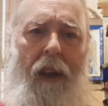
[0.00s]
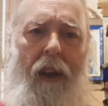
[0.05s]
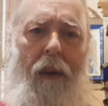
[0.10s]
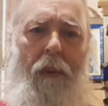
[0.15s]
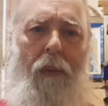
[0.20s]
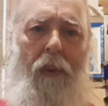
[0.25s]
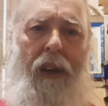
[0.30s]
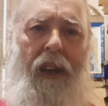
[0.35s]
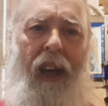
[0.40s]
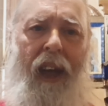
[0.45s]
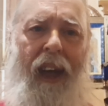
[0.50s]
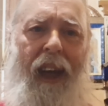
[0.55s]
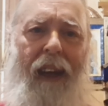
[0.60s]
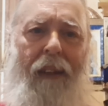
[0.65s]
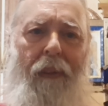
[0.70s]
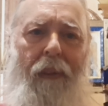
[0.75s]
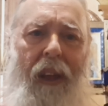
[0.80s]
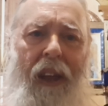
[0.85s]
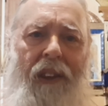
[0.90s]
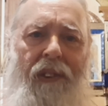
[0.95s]
we
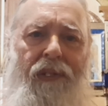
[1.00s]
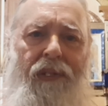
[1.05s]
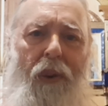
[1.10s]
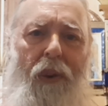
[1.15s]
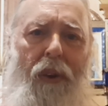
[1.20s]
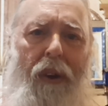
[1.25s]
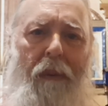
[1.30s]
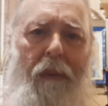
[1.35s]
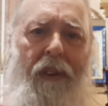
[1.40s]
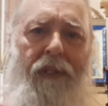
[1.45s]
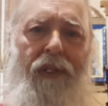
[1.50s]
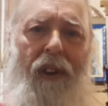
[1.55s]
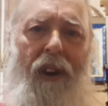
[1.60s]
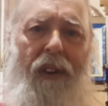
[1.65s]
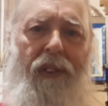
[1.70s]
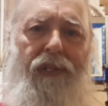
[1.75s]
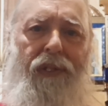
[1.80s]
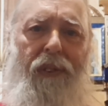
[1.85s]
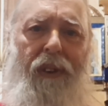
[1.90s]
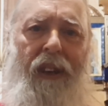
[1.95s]
hang things, ornaments
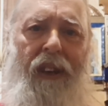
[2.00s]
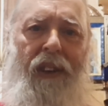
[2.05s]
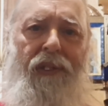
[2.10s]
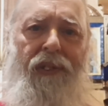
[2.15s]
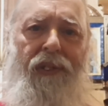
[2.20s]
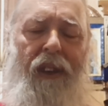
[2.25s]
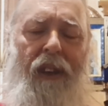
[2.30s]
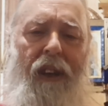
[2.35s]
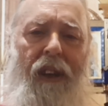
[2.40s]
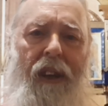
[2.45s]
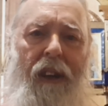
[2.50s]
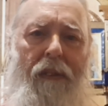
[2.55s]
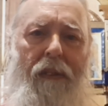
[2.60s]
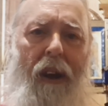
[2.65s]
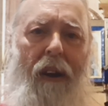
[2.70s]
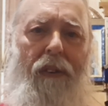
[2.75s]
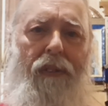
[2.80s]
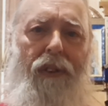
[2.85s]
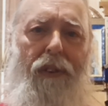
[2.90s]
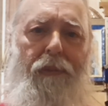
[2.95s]
on trees
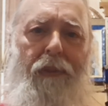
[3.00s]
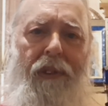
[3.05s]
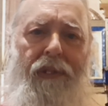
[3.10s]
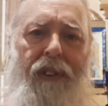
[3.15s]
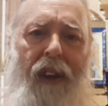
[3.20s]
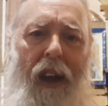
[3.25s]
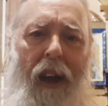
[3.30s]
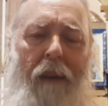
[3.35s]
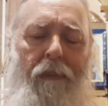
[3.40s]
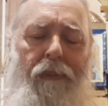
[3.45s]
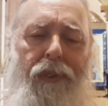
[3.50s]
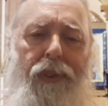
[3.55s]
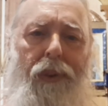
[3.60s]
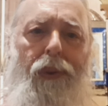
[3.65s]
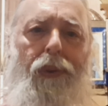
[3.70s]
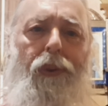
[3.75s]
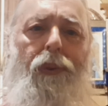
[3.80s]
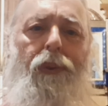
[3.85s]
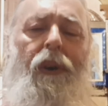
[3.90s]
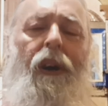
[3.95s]
around Christmas time
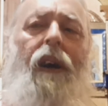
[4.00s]
to